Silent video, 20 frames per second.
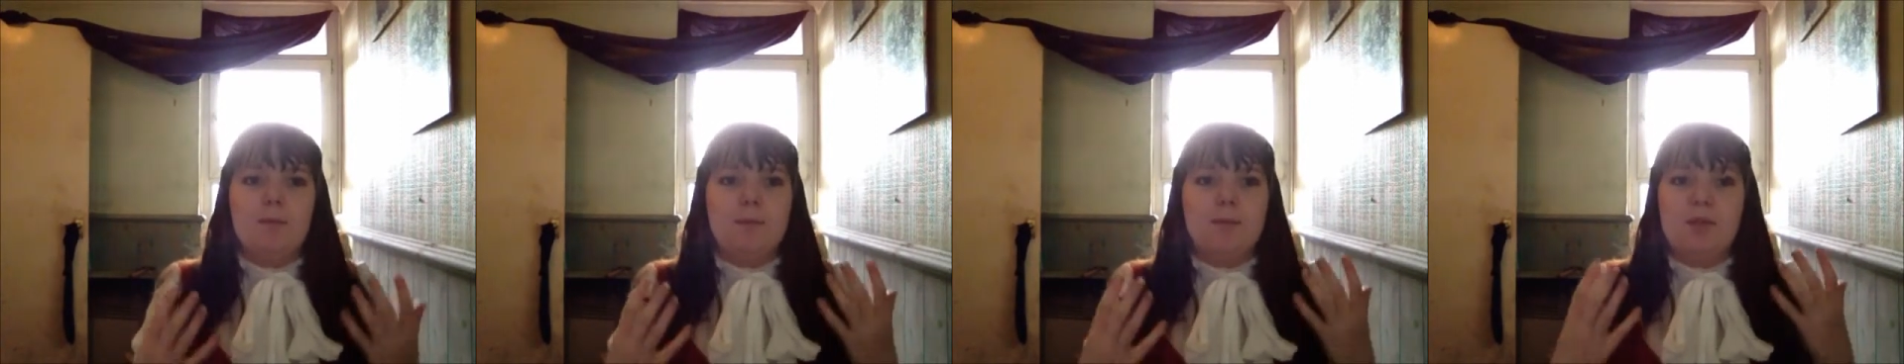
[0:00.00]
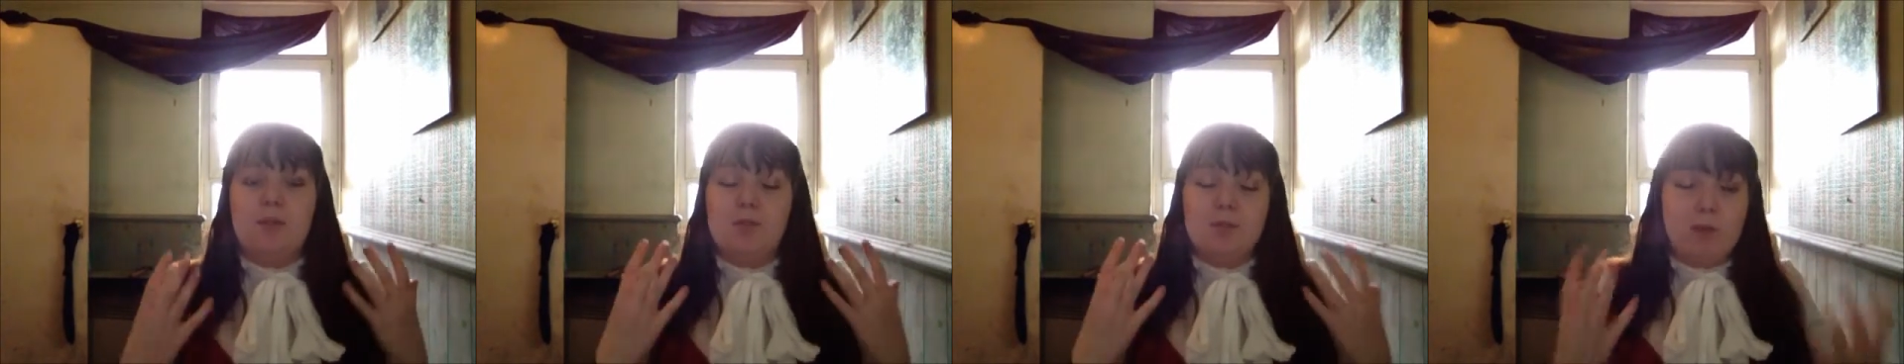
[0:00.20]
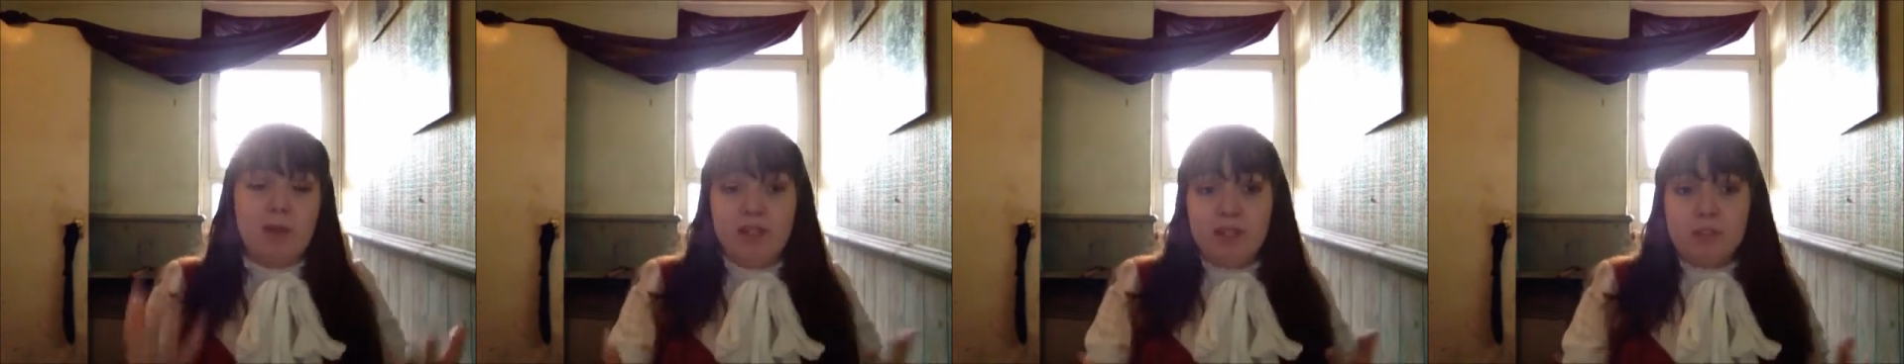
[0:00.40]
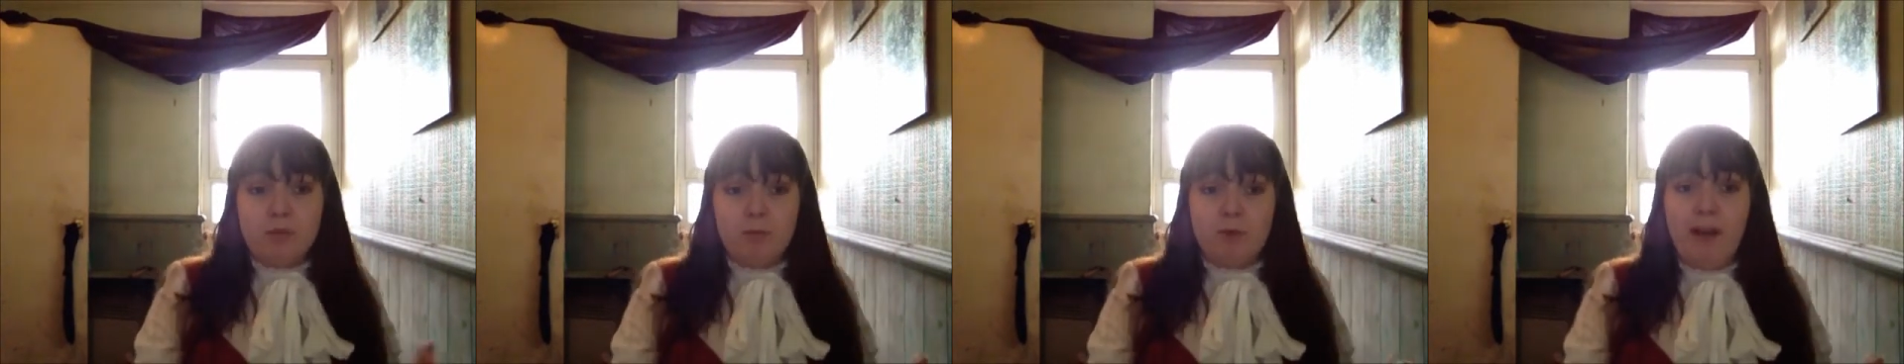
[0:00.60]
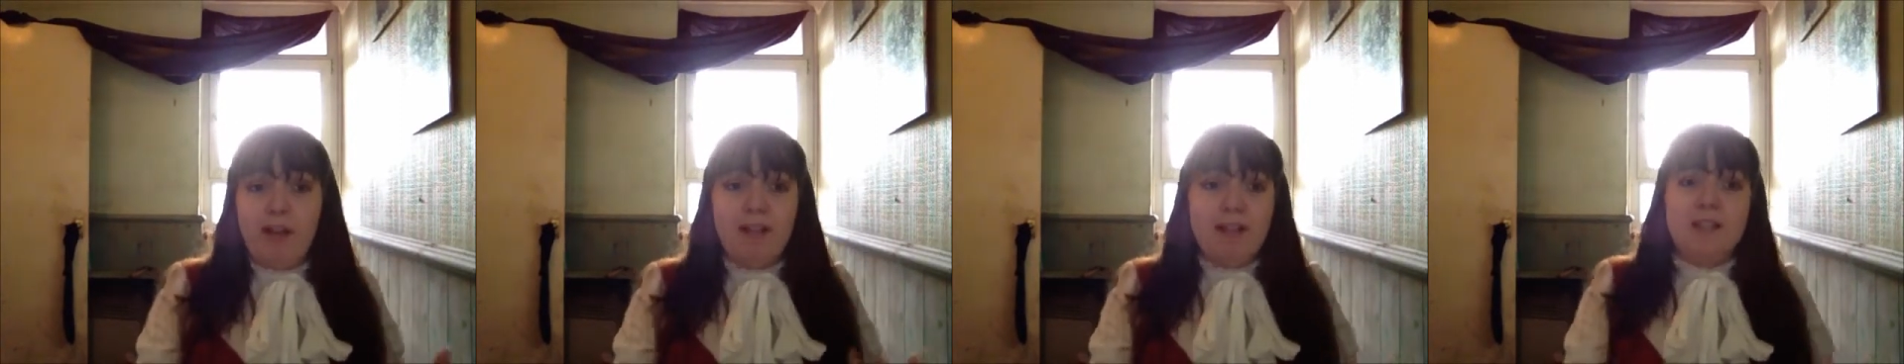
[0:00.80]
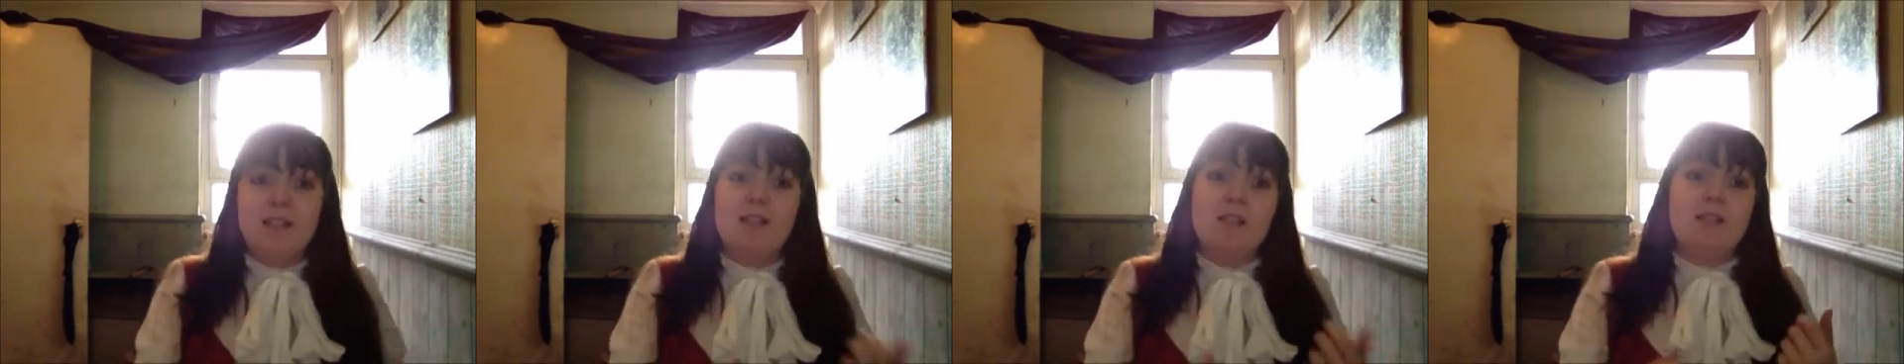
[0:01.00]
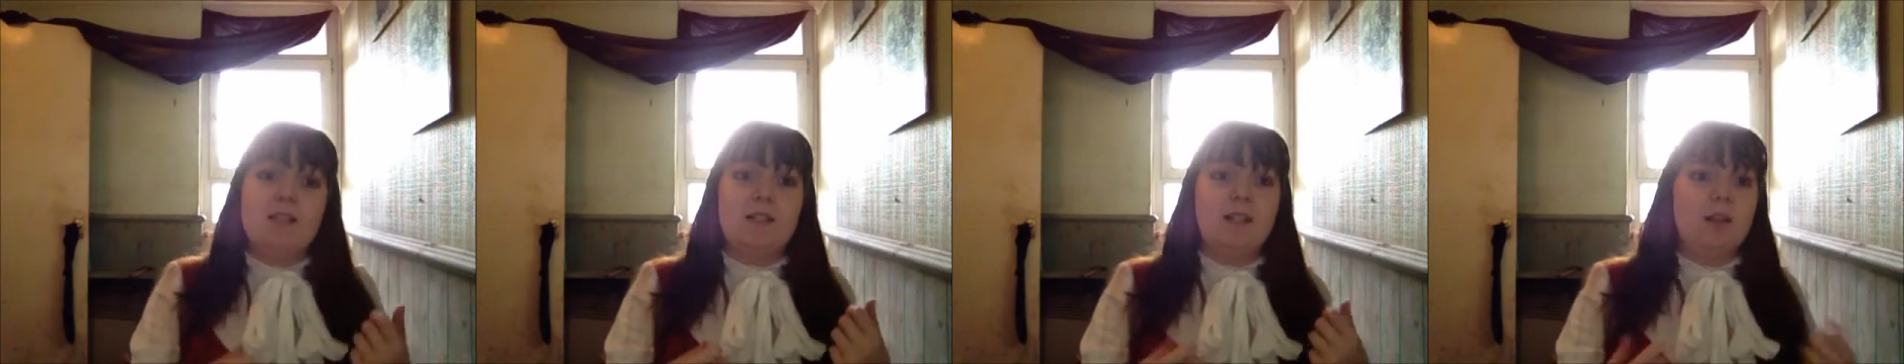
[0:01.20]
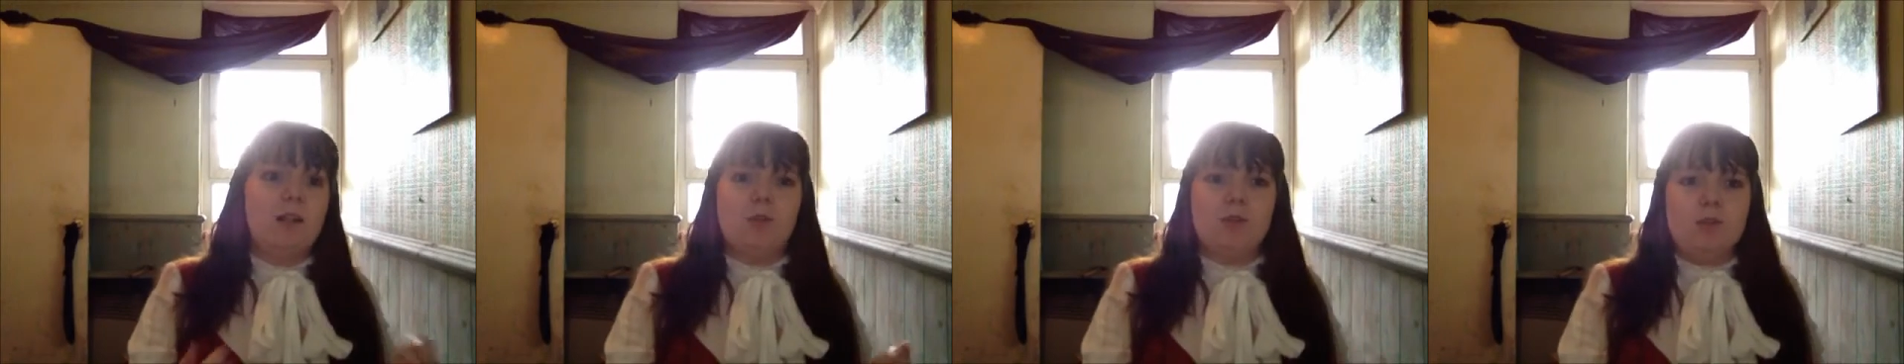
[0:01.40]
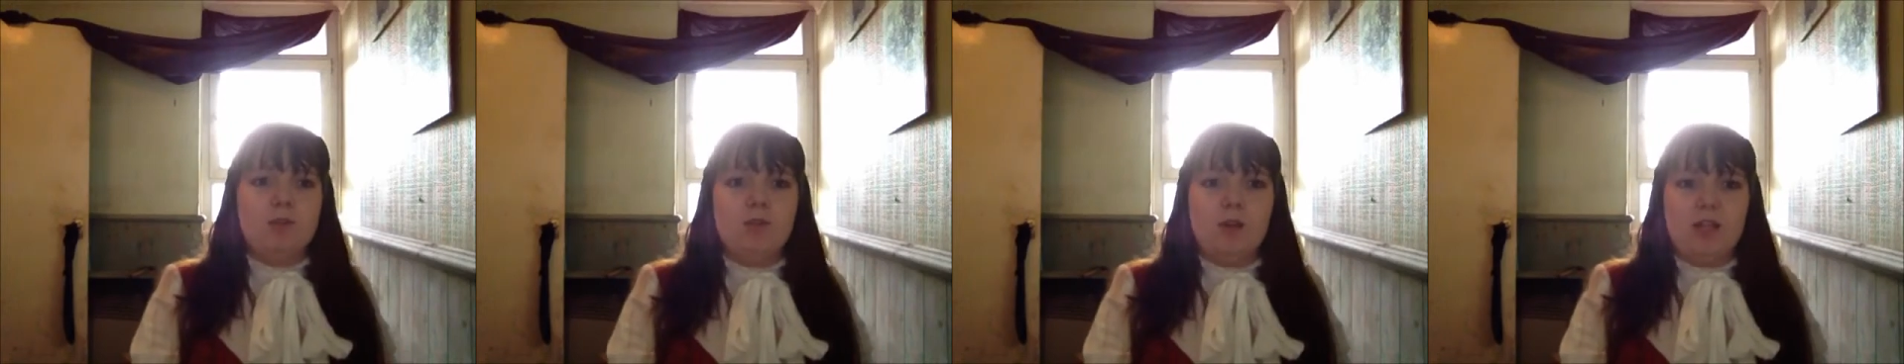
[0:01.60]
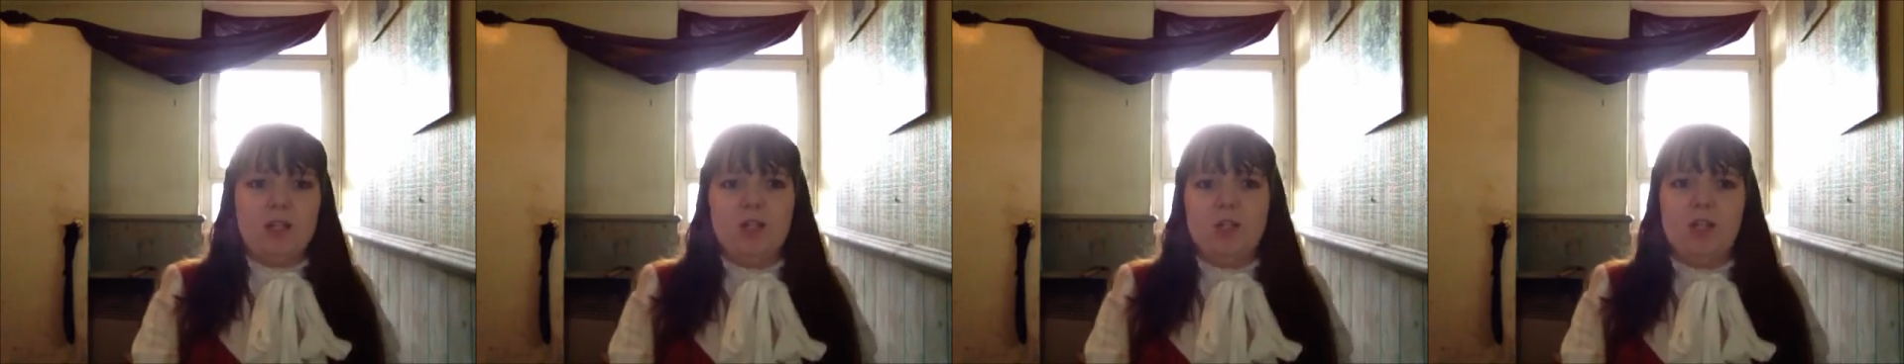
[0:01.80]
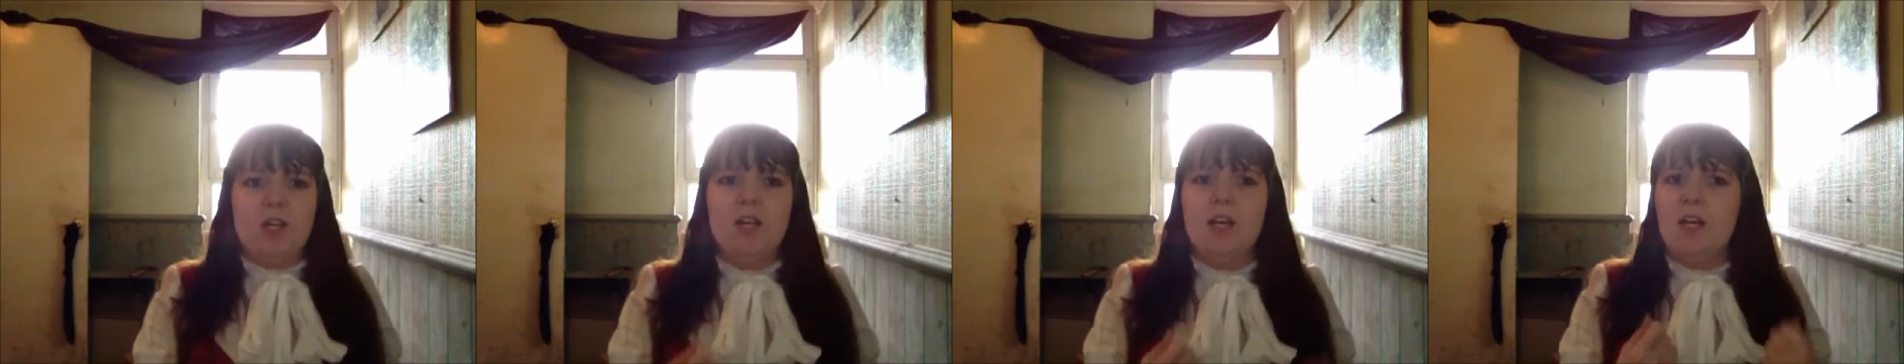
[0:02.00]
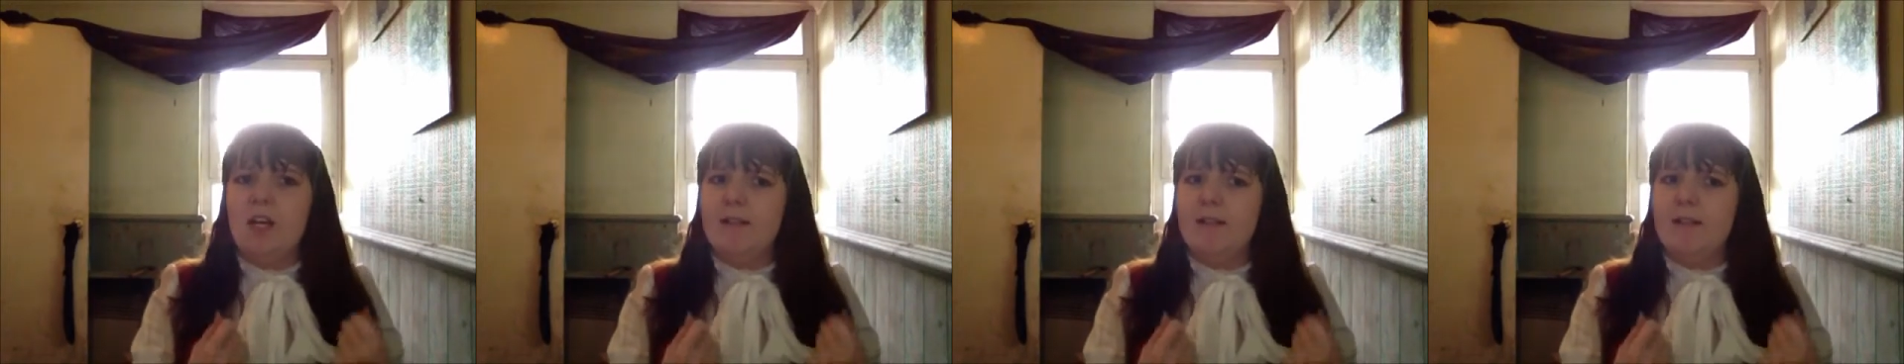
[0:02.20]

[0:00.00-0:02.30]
because when it's wet, it's a lot stretchier